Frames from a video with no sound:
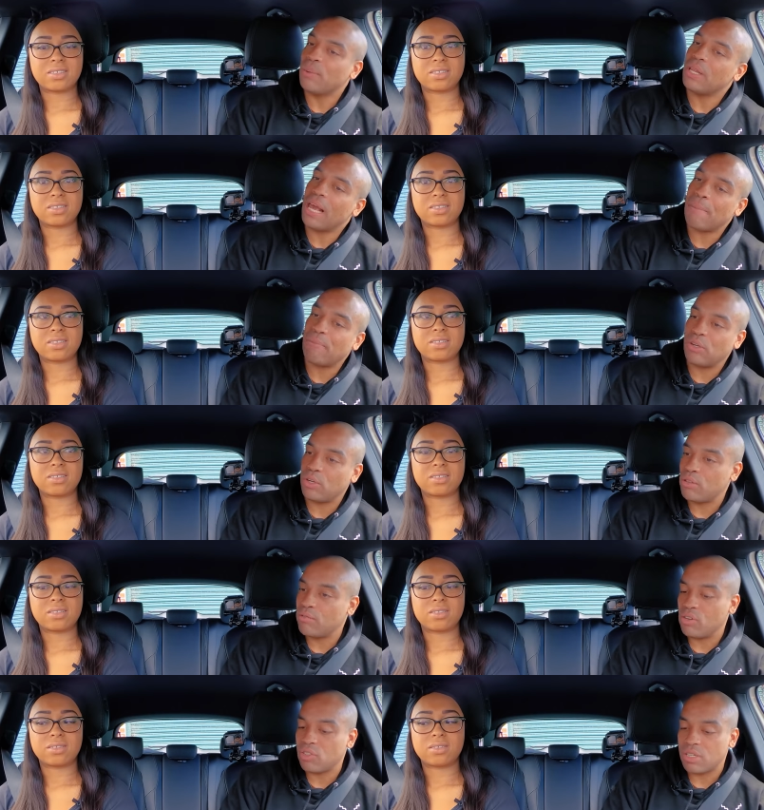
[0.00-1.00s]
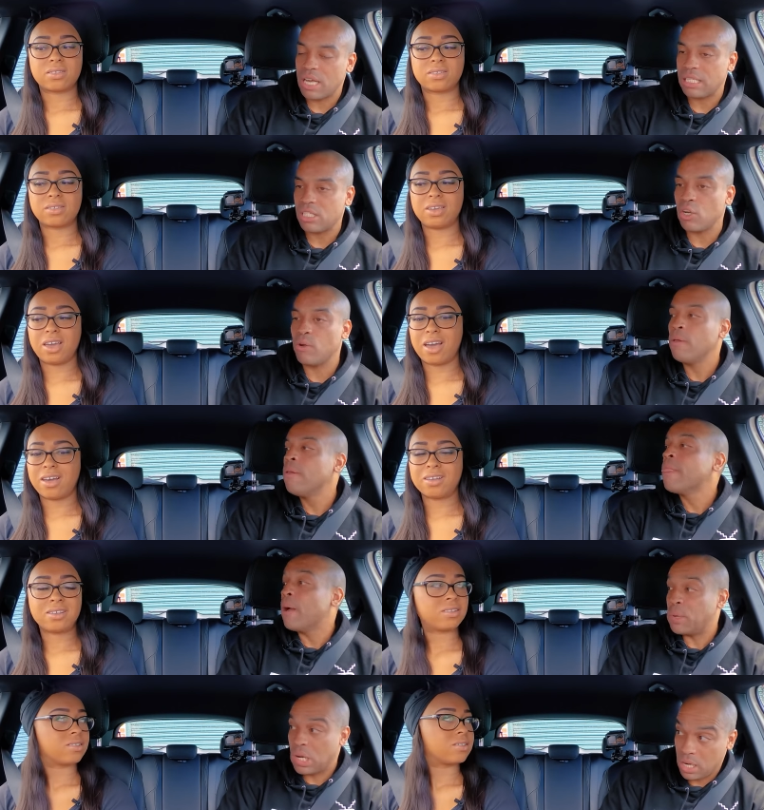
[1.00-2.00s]
Speaker 1: and put the handbrake on the wrong side. So yeah.
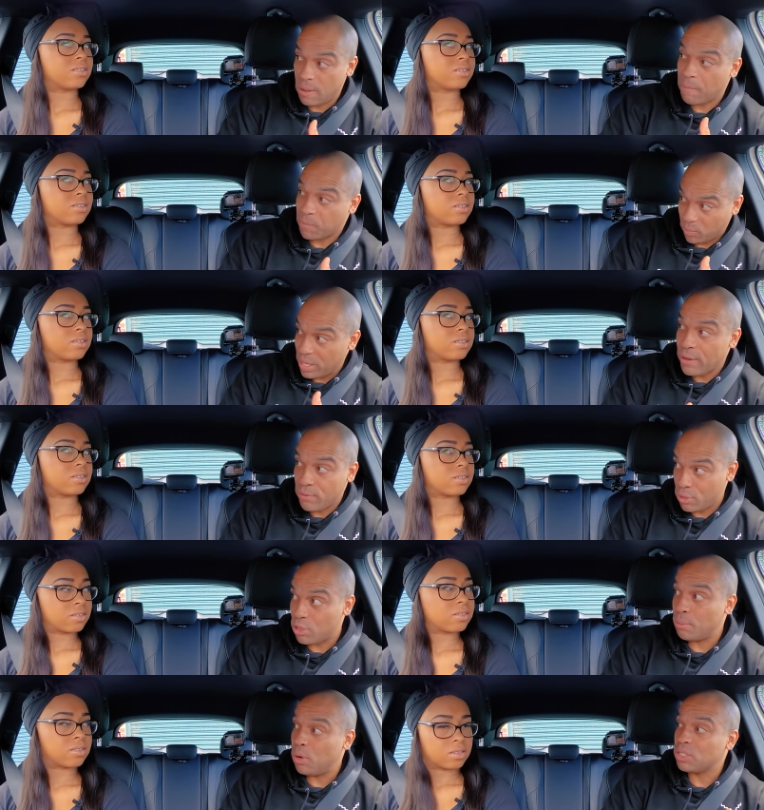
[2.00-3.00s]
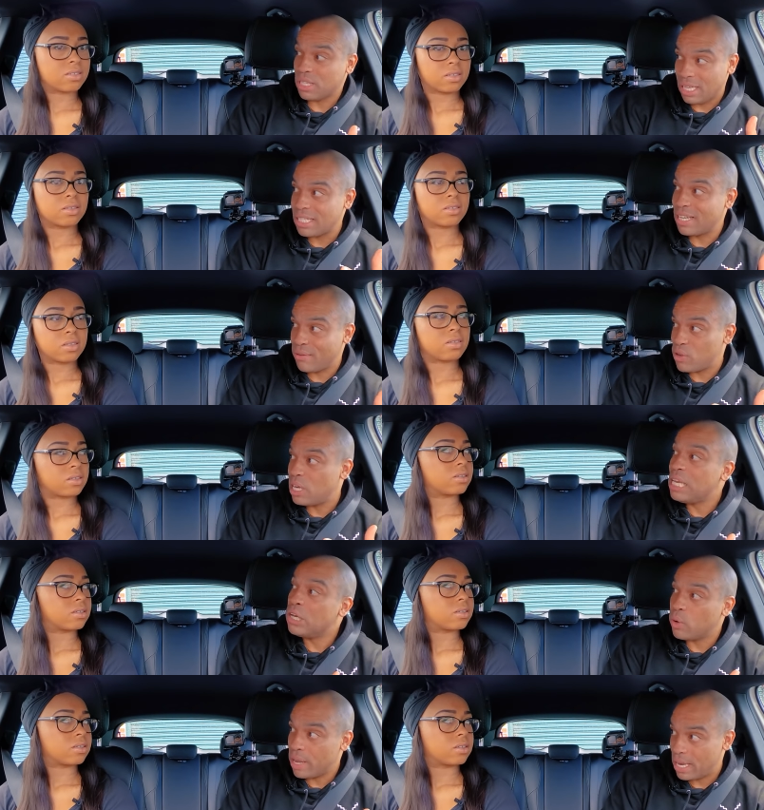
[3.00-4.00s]
I'm gonna, even on the mock test, give you a
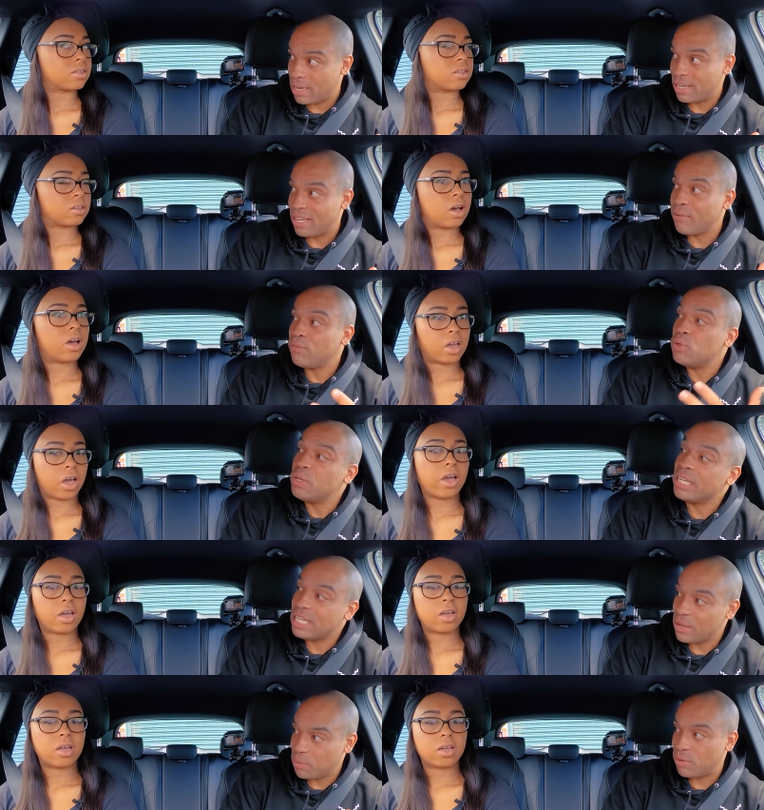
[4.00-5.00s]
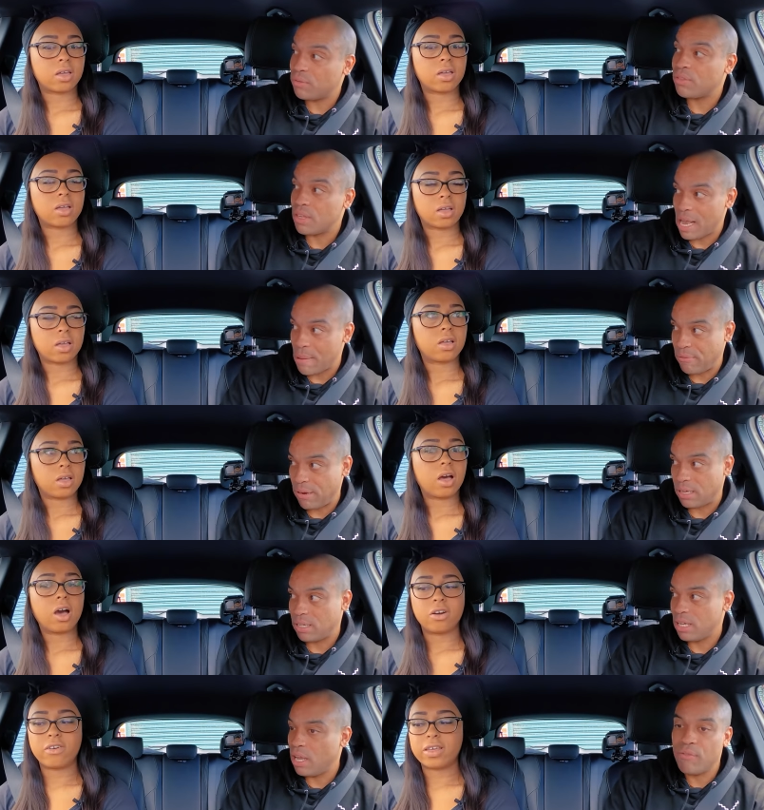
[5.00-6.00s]
little hint if okay. you need it with the handbrake.
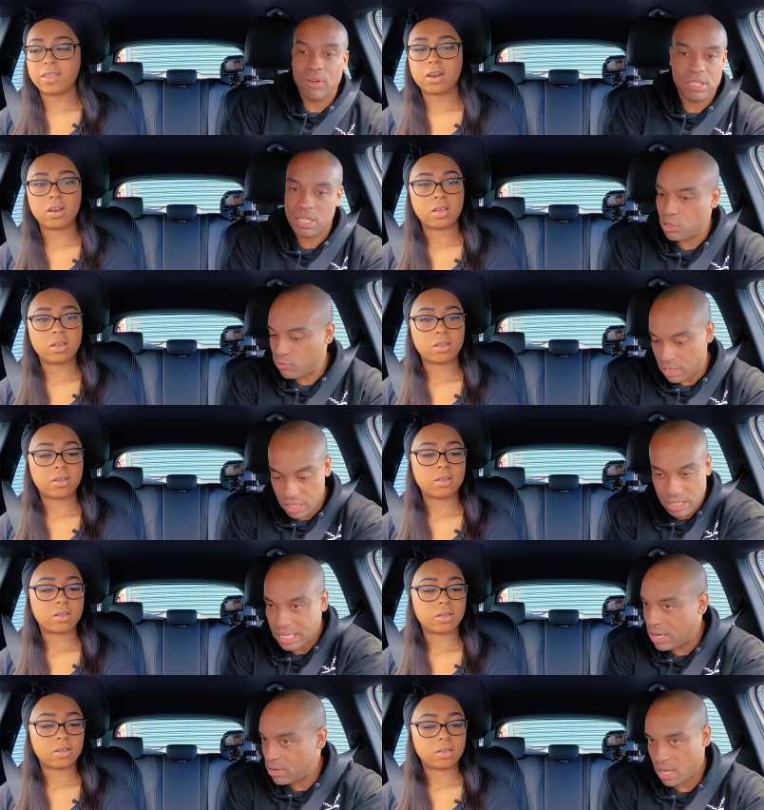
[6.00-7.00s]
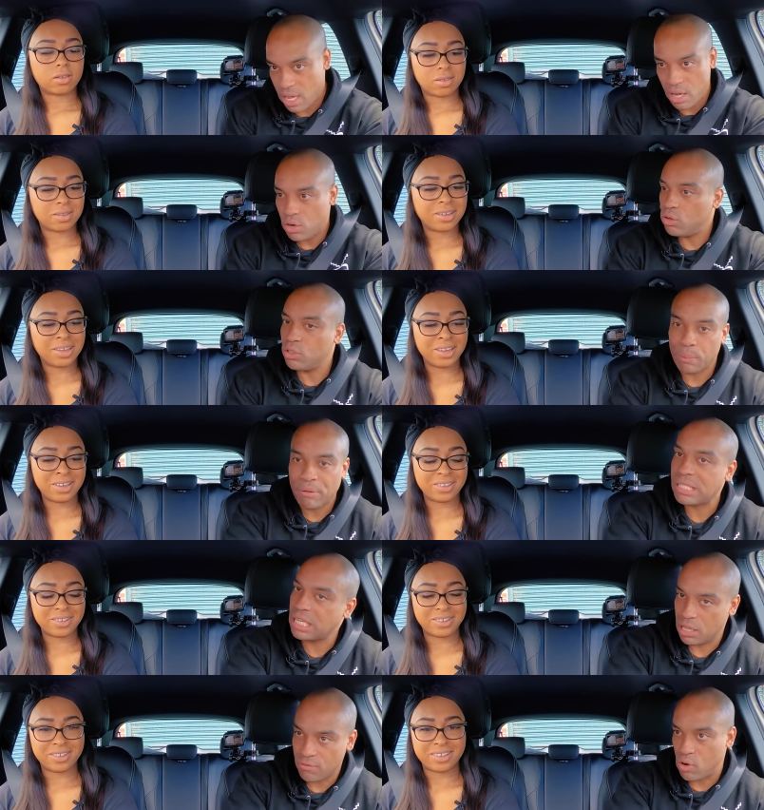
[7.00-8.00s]
Right, if I then. see you reaching down here or you're
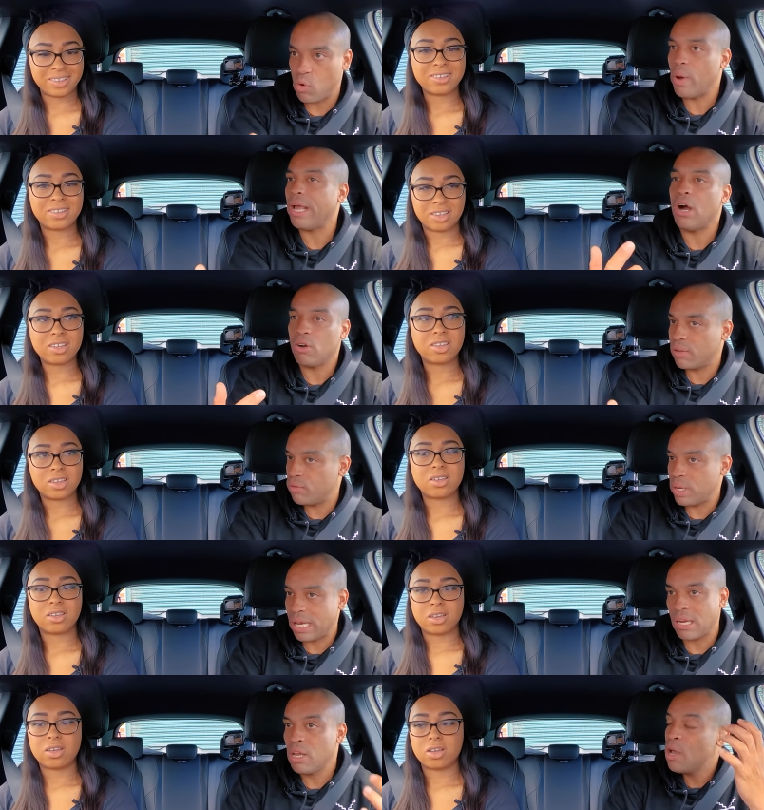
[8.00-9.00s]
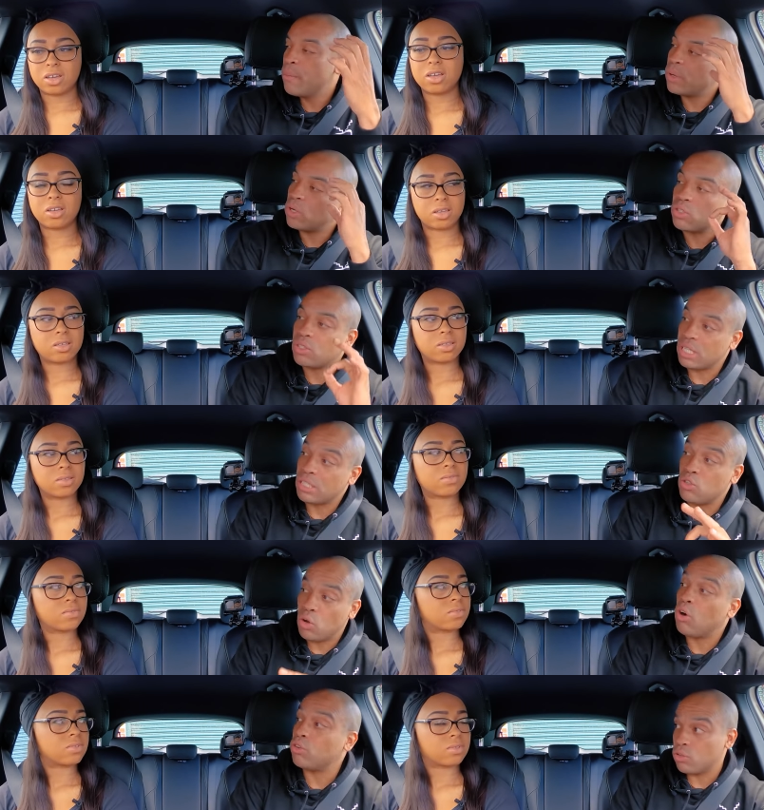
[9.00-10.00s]
pressing it the wrong way, I'll give you a hint because it's
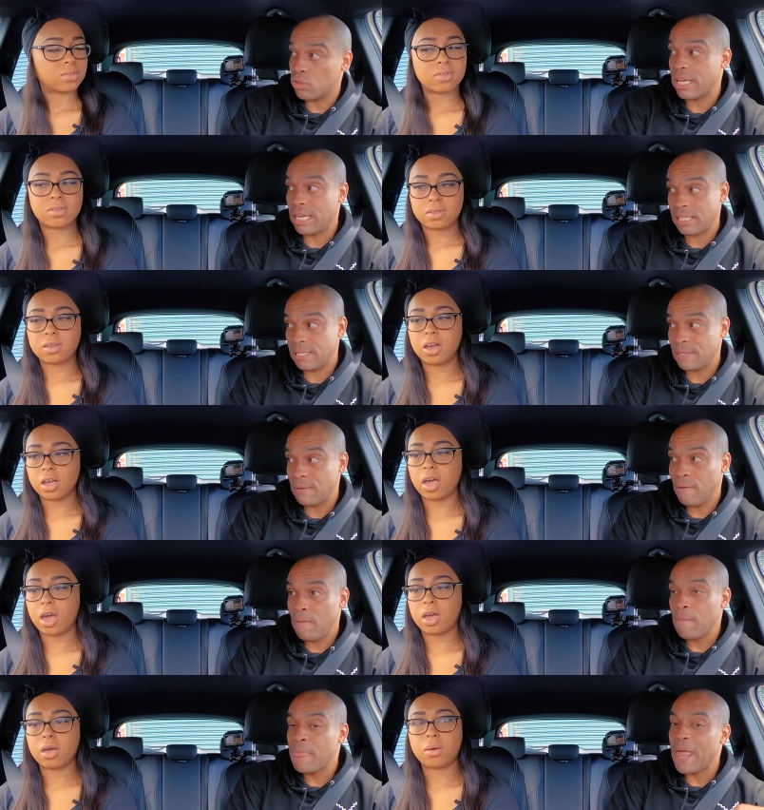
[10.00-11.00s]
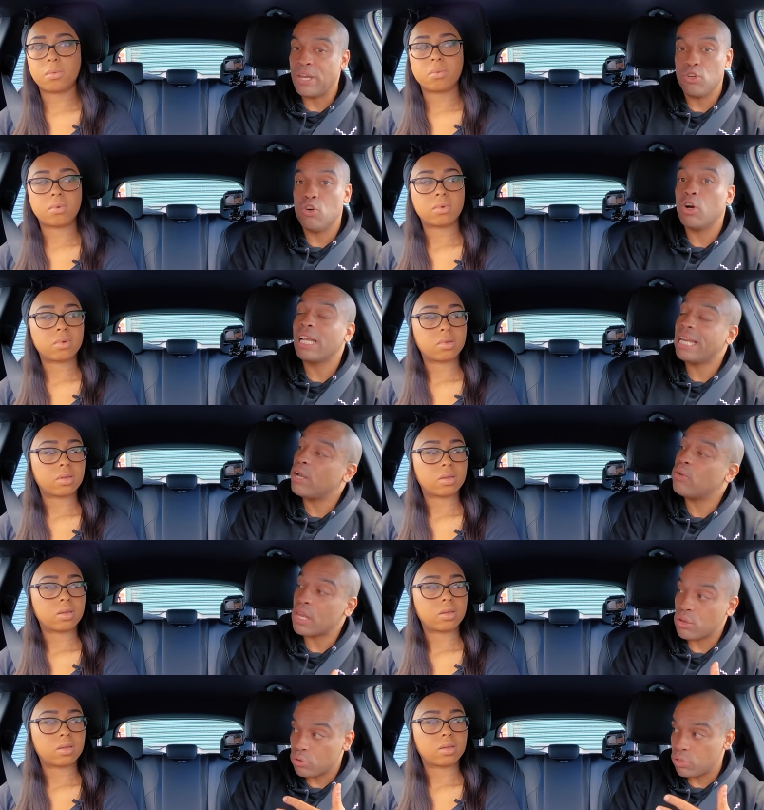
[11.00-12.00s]
not on your test. Okay. And your Clio
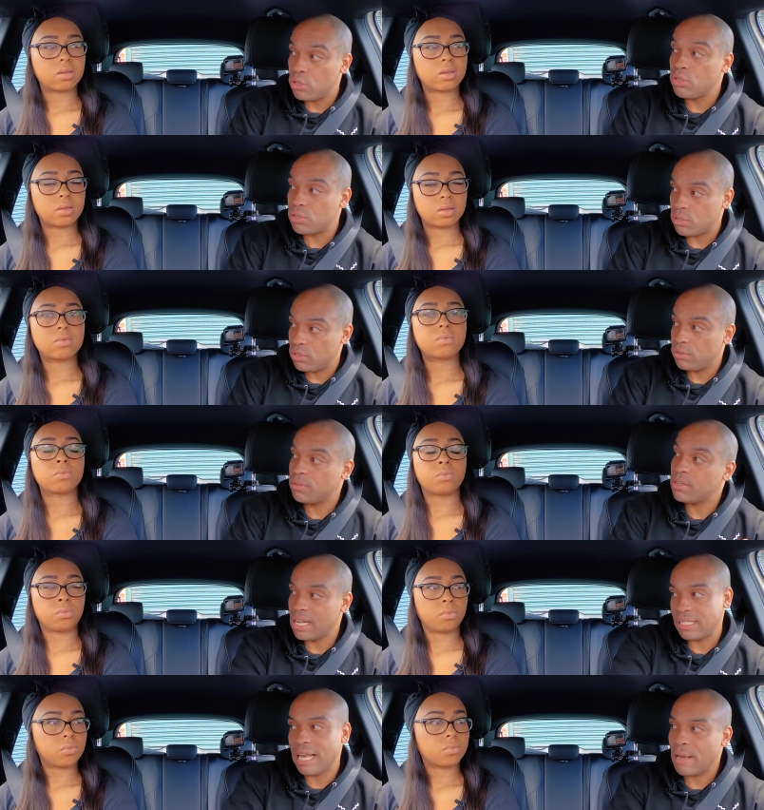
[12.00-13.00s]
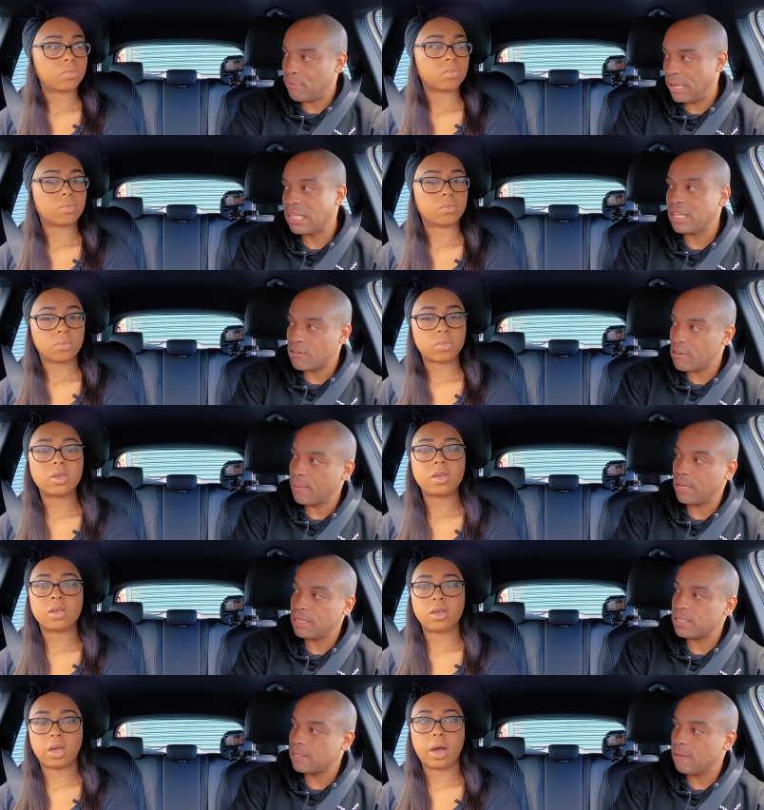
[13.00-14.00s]
that you're used to mm-hmm. has the handbrake in the correct
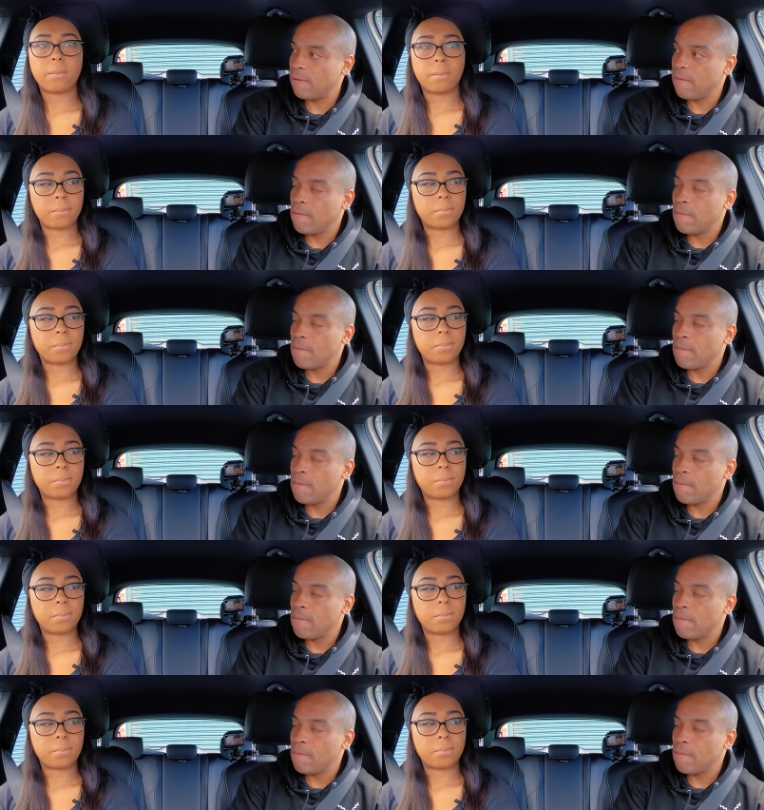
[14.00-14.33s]
place. Yeah.